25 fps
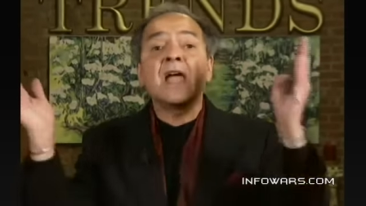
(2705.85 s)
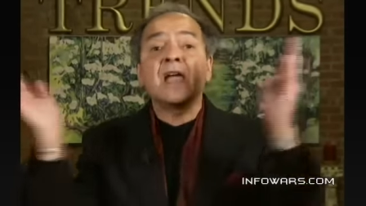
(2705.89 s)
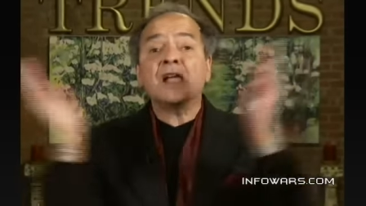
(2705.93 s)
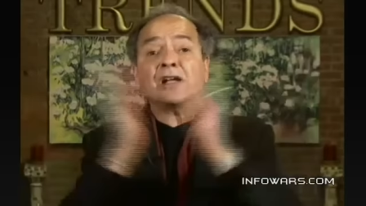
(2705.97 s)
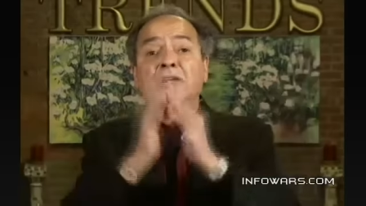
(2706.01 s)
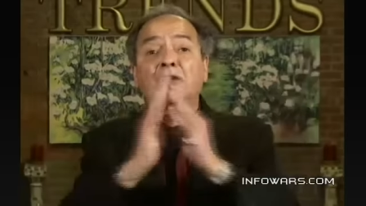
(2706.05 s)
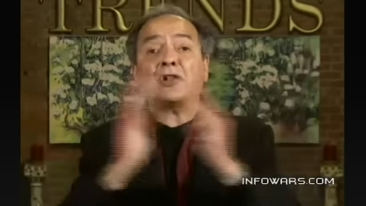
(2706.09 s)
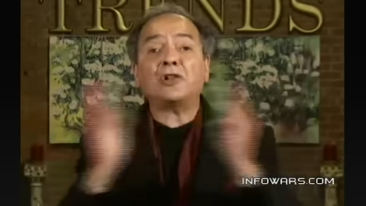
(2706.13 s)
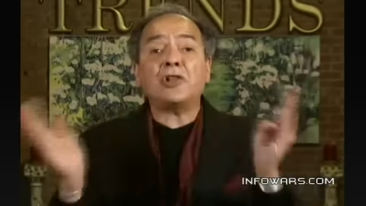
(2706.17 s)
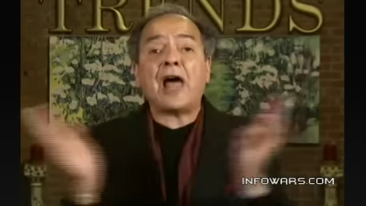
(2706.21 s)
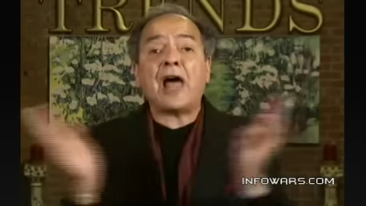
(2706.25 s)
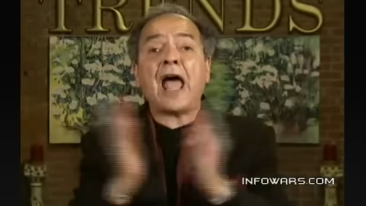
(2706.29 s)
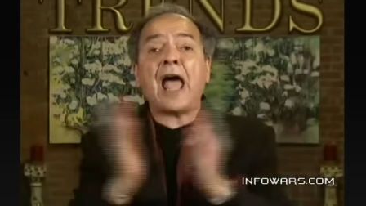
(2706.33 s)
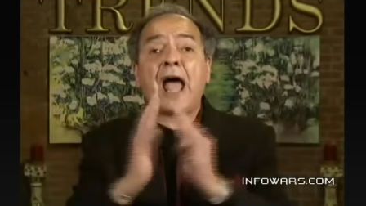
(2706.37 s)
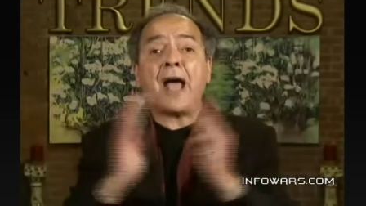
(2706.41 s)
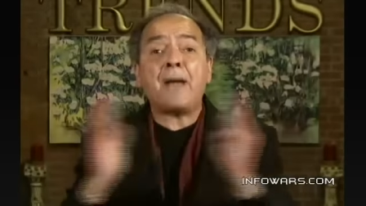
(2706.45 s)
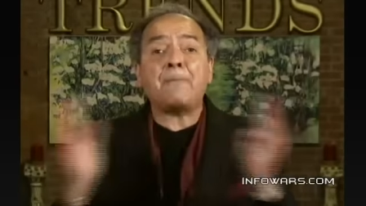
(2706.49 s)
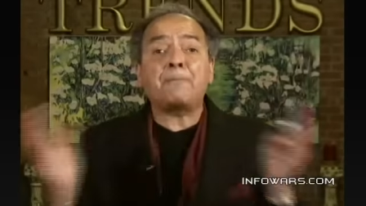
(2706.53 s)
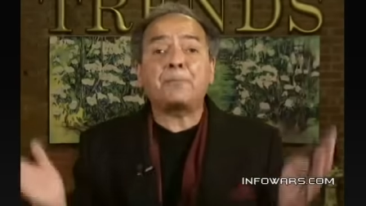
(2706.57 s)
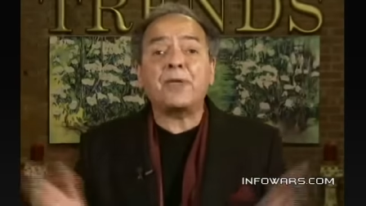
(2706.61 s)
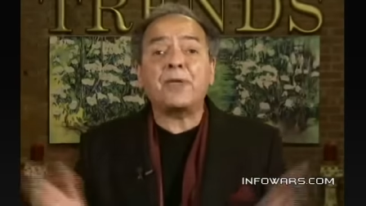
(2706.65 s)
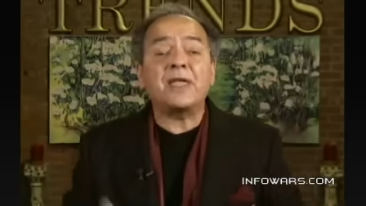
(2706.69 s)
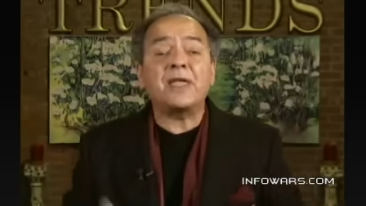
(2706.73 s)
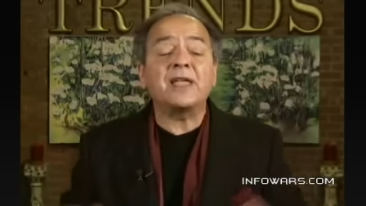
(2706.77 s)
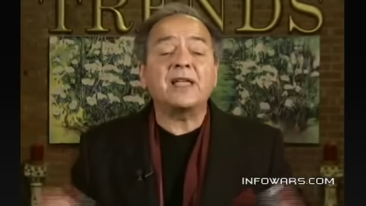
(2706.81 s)

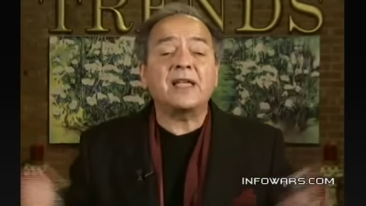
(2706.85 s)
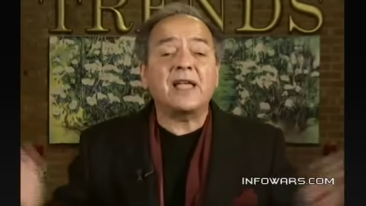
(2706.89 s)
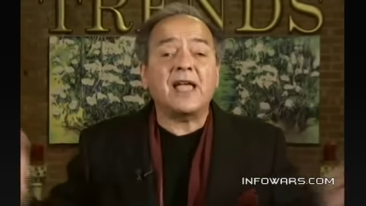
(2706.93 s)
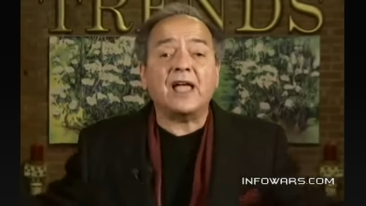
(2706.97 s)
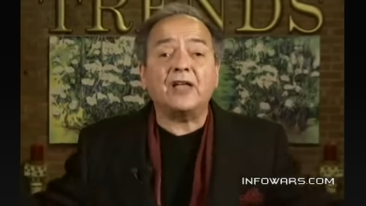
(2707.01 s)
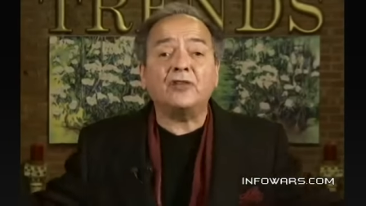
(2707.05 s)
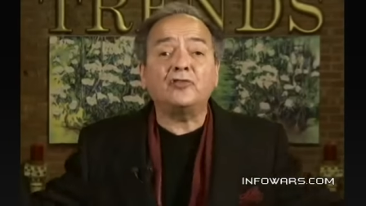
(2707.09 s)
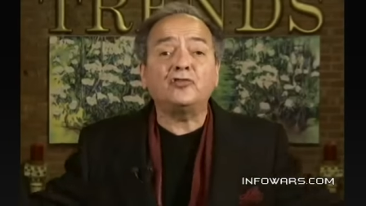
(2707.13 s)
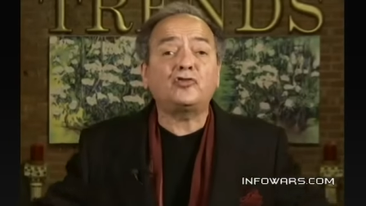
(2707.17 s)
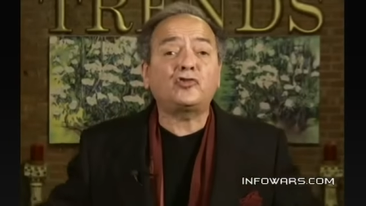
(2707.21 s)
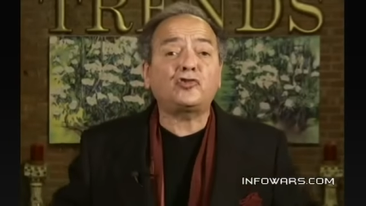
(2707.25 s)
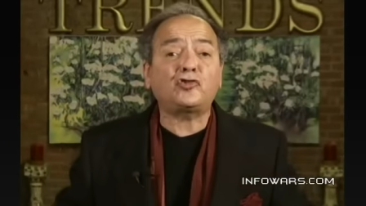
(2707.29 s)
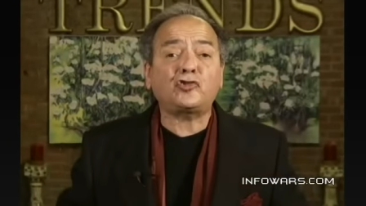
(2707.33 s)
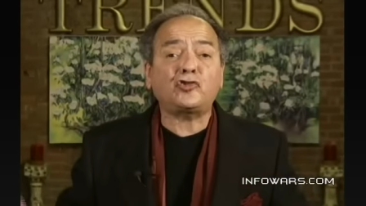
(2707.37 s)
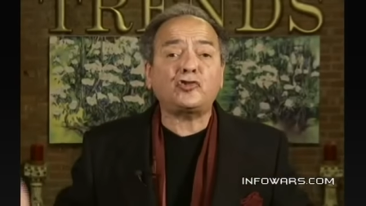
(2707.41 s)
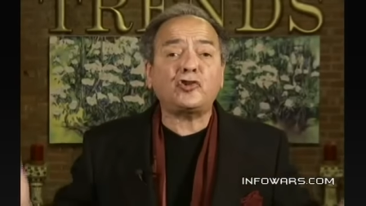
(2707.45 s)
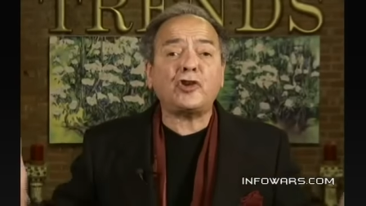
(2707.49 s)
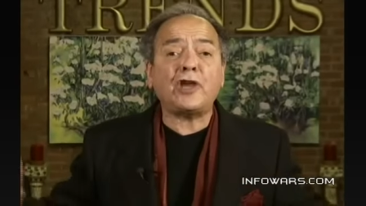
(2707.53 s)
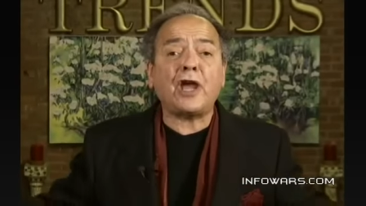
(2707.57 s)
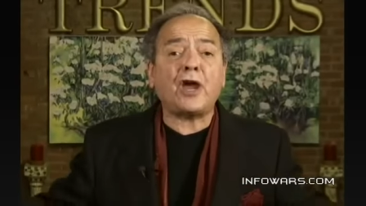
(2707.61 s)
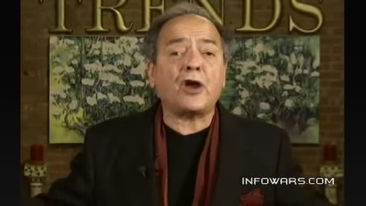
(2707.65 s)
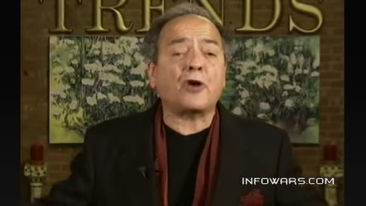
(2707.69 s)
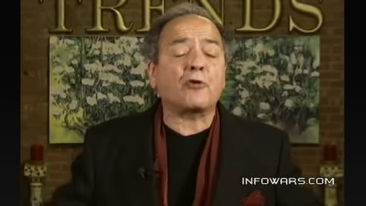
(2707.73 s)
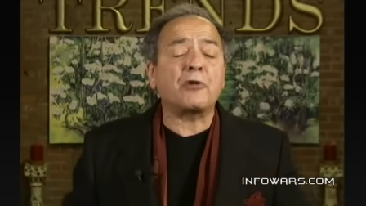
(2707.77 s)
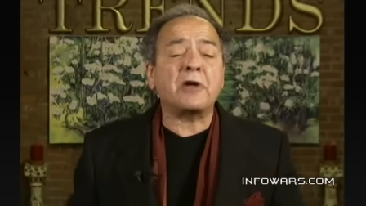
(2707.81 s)
clapping and
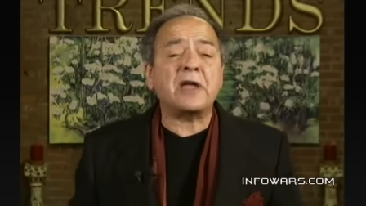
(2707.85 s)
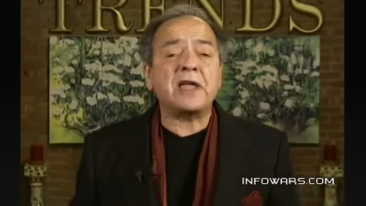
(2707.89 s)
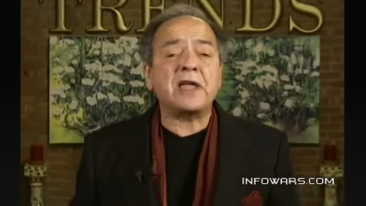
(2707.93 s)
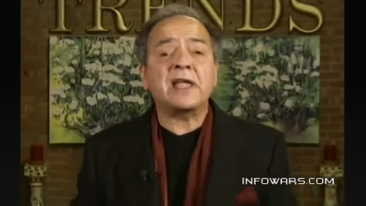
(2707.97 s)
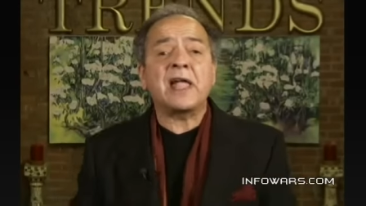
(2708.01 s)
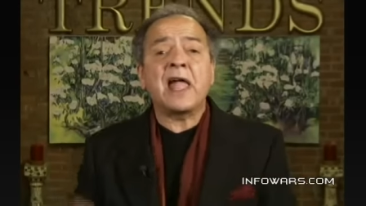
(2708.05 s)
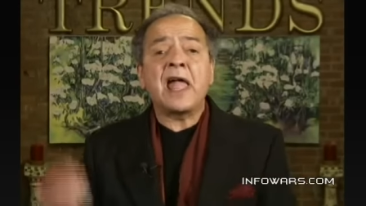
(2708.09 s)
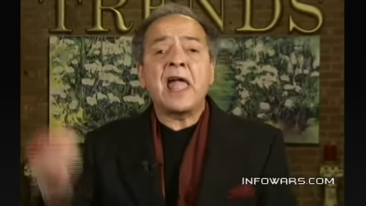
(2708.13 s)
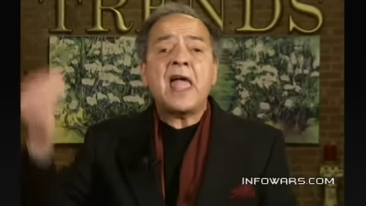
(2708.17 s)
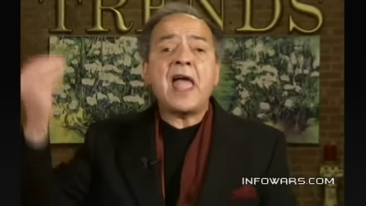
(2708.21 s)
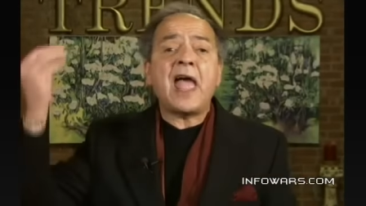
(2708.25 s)
cheering